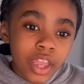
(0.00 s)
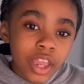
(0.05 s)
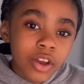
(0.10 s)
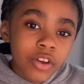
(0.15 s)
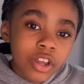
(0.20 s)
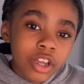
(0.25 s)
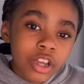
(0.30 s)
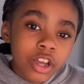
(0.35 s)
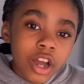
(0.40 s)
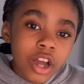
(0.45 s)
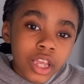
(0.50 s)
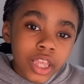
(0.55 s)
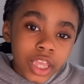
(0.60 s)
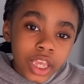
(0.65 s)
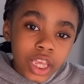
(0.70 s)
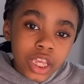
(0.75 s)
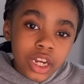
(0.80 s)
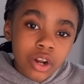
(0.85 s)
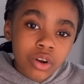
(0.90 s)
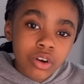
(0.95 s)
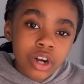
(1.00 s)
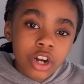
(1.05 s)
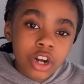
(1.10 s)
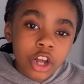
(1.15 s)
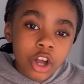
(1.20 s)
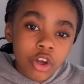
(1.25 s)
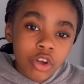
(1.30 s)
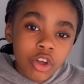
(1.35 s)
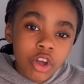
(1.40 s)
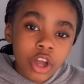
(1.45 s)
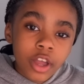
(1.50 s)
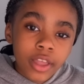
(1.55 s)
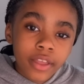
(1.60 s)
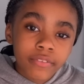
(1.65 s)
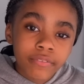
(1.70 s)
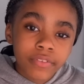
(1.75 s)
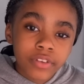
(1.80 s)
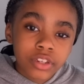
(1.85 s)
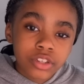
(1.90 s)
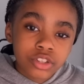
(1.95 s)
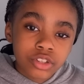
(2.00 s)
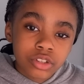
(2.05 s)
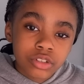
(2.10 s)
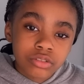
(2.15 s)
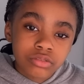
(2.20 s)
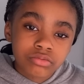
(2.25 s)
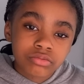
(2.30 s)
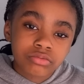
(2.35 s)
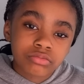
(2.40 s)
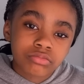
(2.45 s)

Here we go again on a Coco adventure.